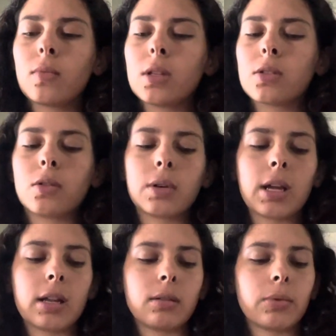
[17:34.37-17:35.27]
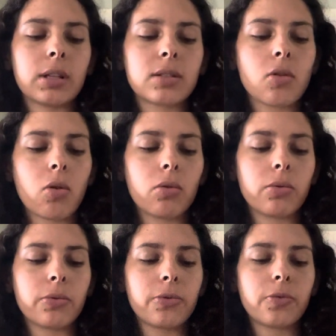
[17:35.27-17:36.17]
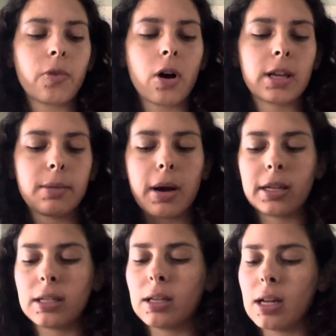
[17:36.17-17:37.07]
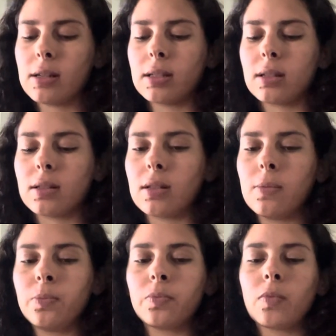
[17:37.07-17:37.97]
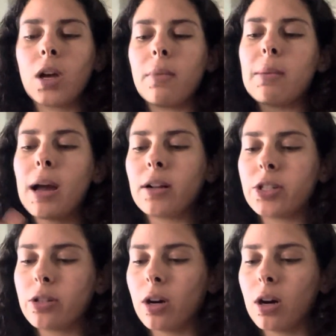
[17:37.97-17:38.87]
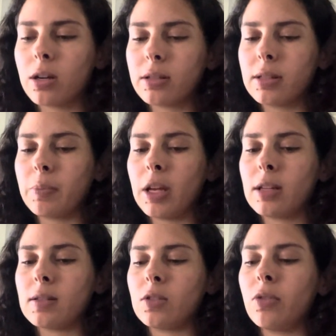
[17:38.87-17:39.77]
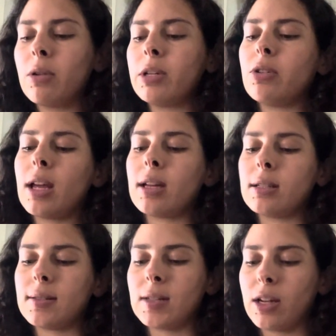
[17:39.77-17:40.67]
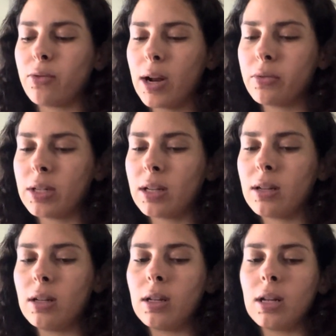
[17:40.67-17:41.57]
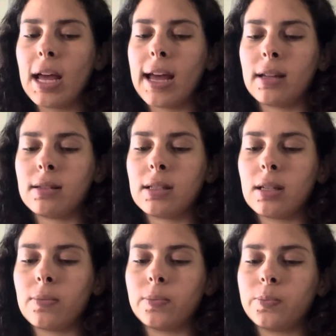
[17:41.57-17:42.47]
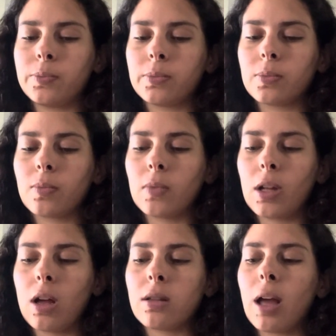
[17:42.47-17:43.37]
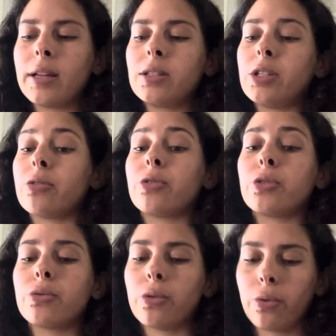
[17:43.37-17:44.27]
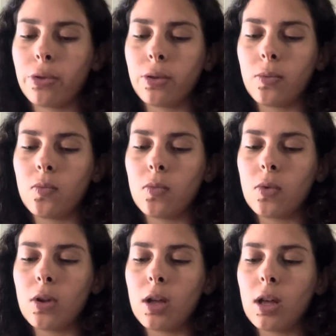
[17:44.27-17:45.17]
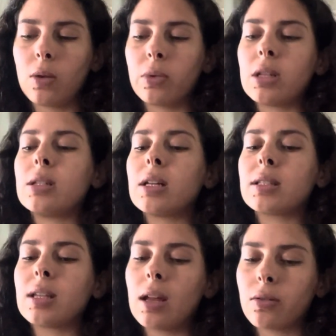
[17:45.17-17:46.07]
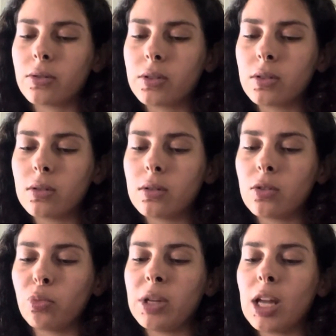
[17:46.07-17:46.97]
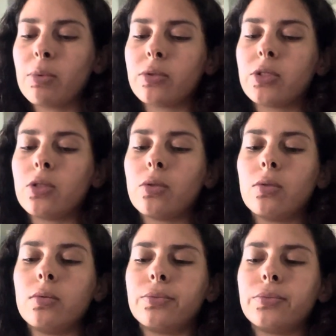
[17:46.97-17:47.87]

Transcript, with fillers: So again, with this whole foggy mindedness, it's coming back to your heart space, doing what you can to stay grounded and aligned to your truth. And when the dust settles, you'll be able to